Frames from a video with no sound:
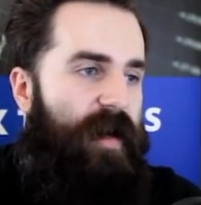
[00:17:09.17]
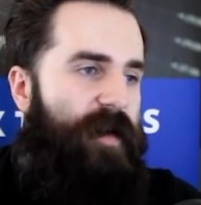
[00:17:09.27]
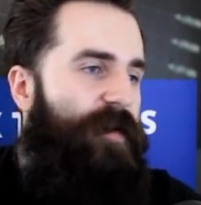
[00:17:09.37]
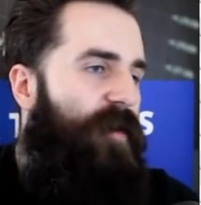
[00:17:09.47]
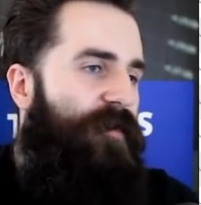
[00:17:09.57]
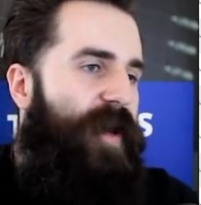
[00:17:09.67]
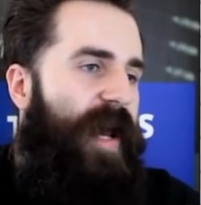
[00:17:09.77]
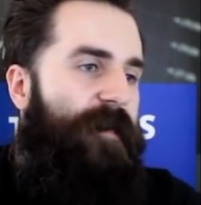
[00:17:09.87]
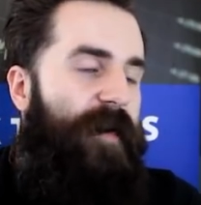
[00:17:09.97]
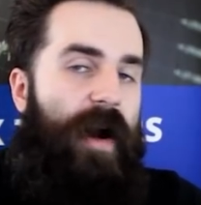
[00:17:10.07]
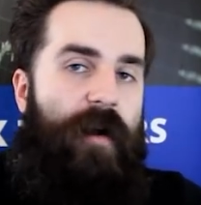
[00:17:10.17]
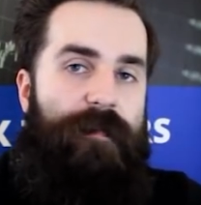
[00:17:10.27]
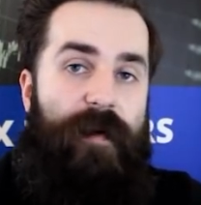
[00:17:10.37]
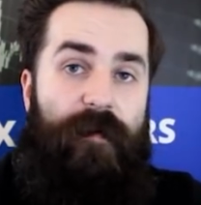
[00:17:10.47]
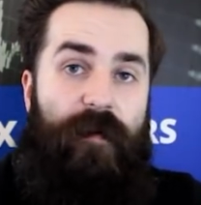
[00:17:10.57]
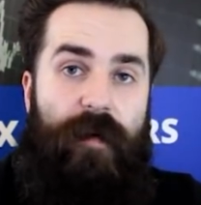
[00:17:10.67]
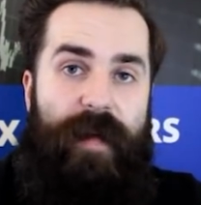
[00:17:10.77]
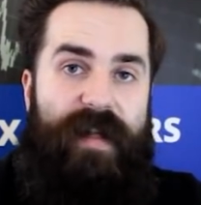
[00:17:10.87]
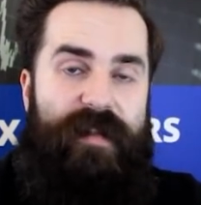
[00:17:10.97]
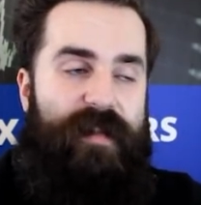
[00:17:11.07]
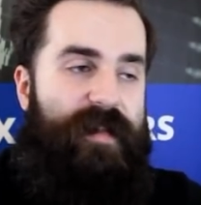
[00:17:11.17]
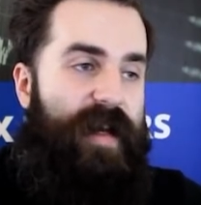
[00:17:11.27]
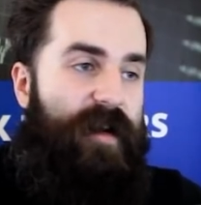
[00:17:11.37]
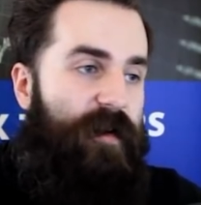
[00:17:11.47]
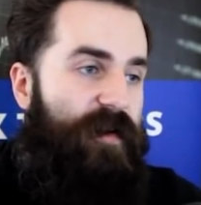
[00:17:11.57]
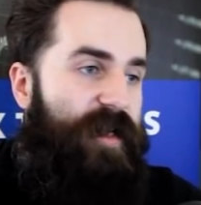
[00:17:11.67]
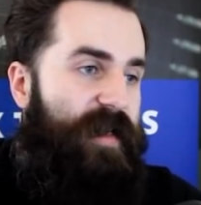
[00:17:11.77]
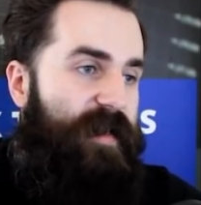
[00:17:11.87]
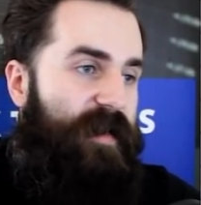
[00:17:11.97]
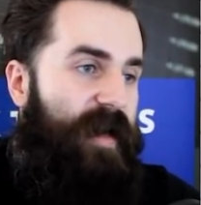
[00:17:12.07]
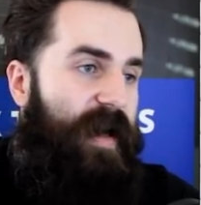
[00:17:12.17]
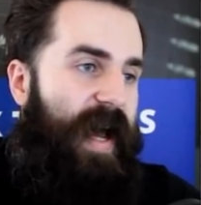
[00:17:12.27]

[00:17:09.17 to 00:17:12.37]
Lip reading: We have our performance psychologist,